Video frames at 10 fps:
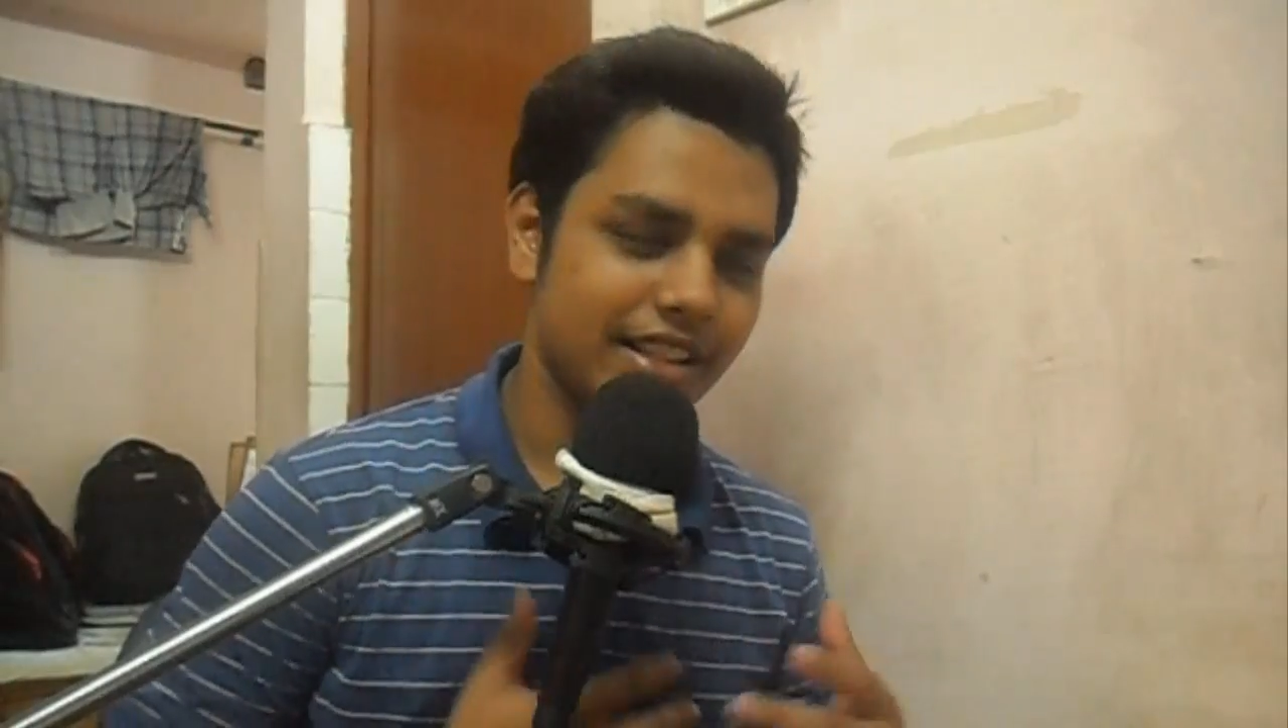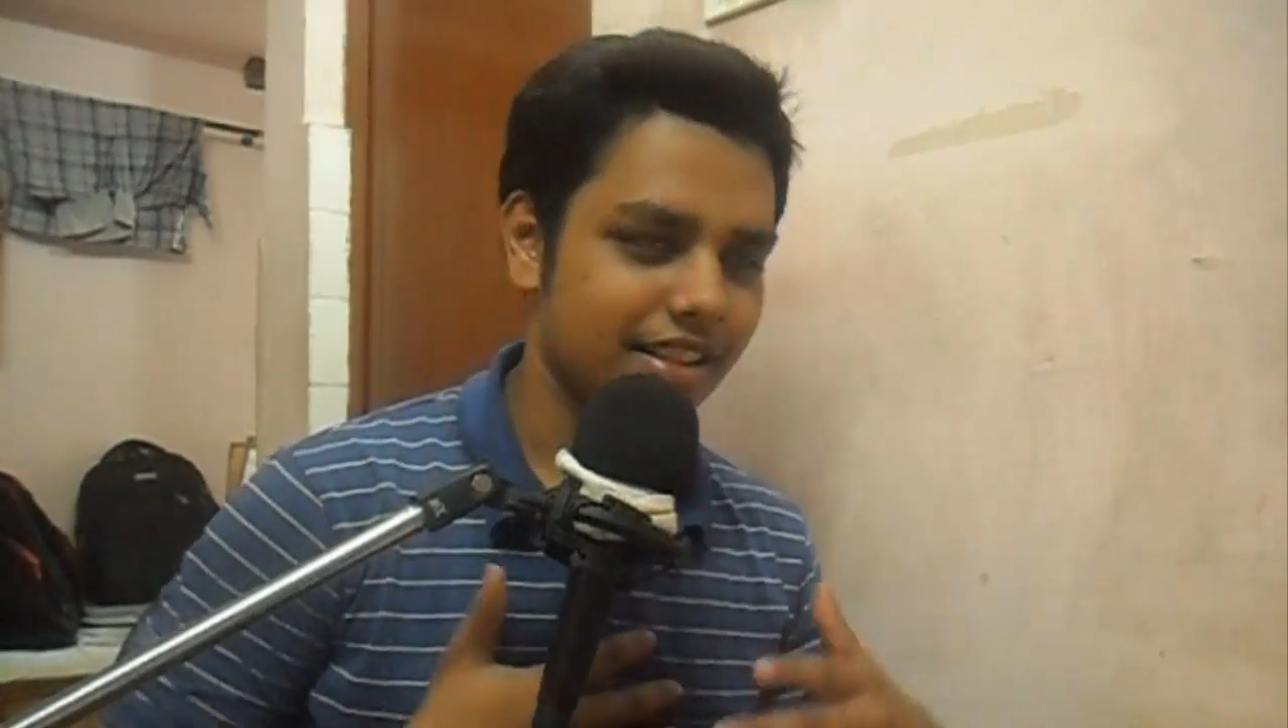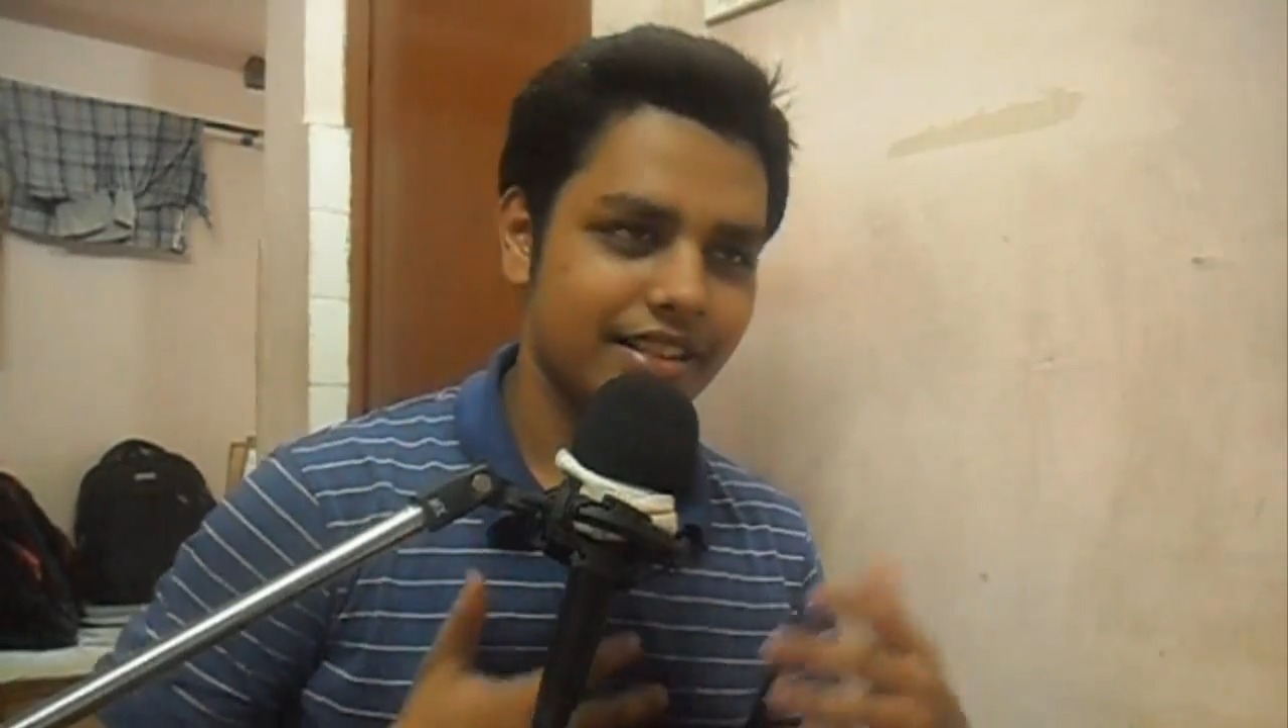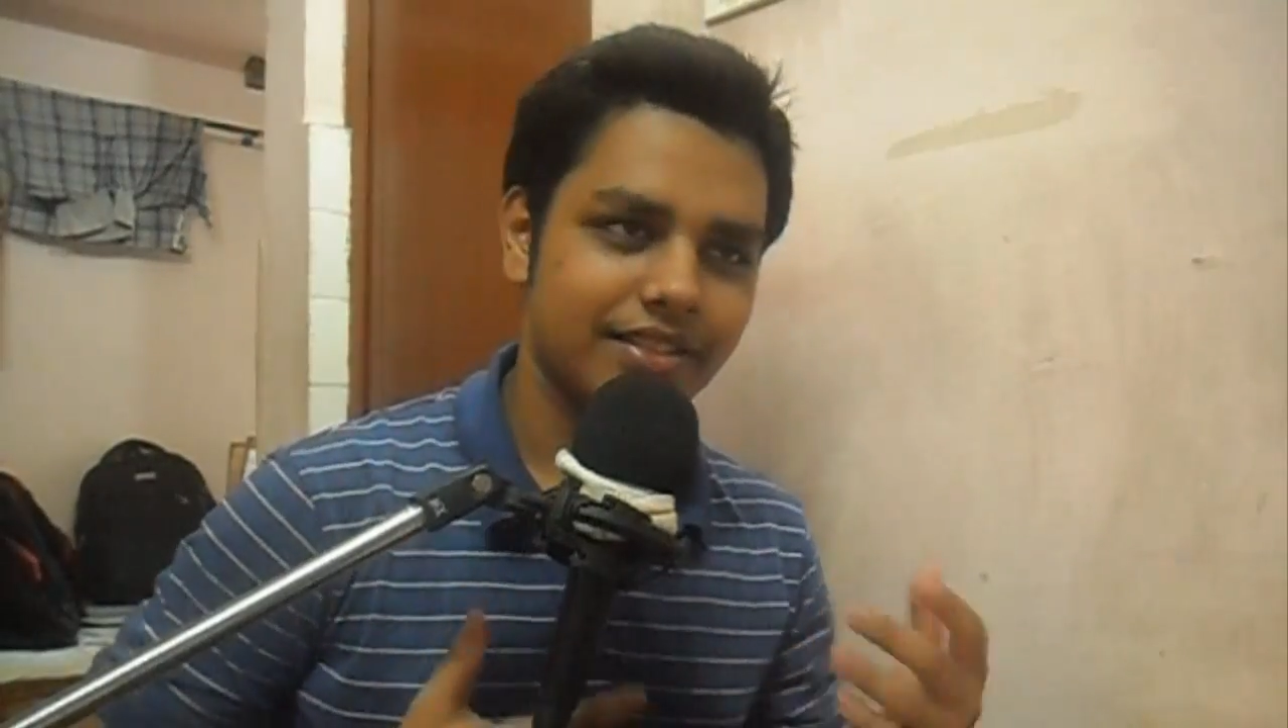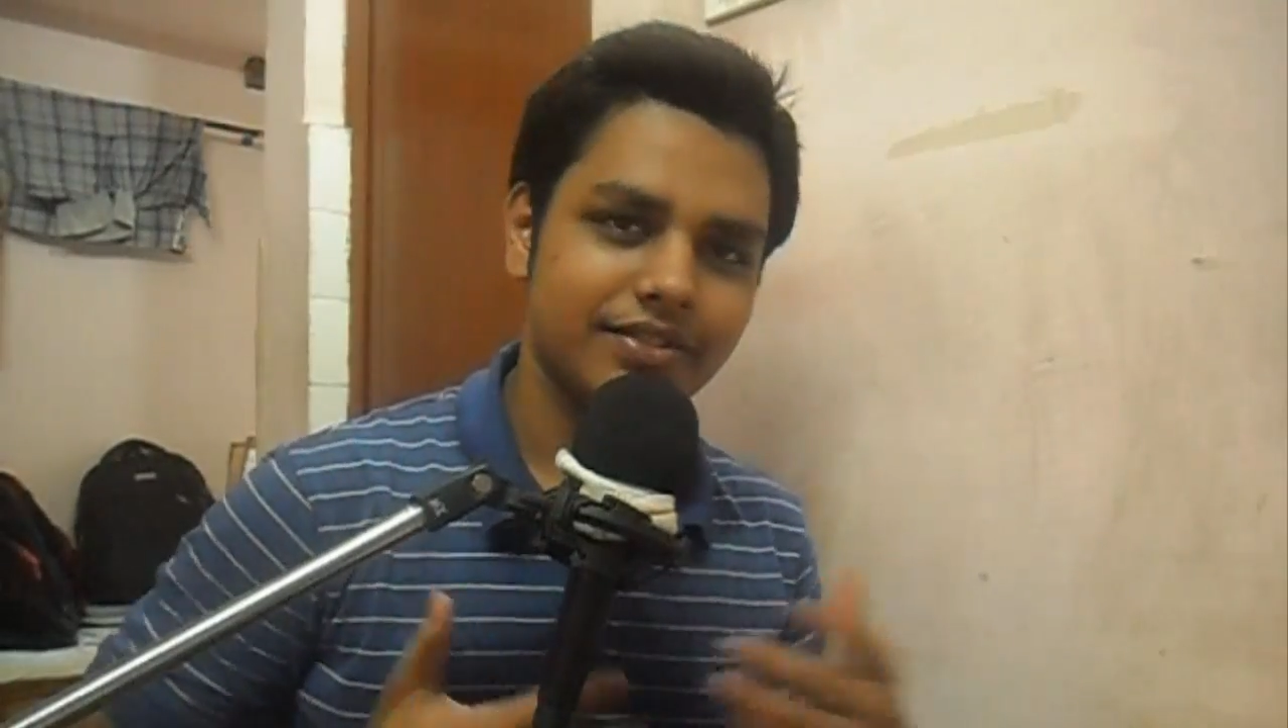
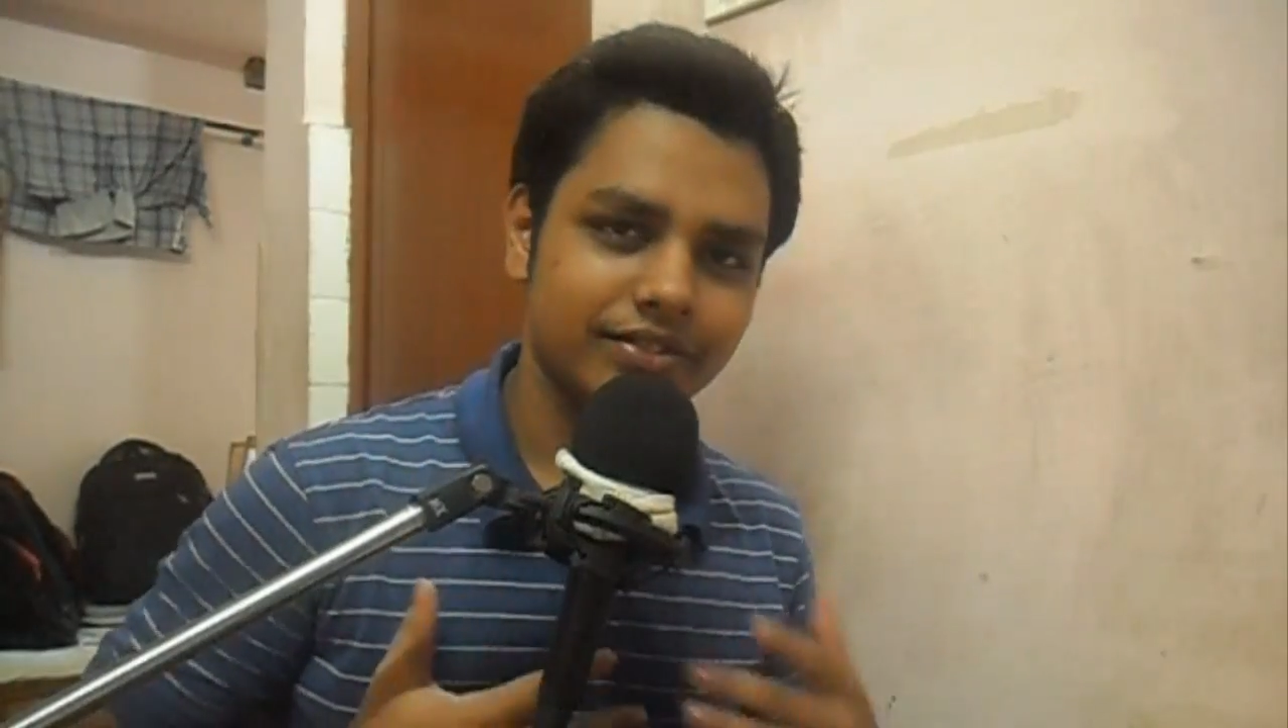it's,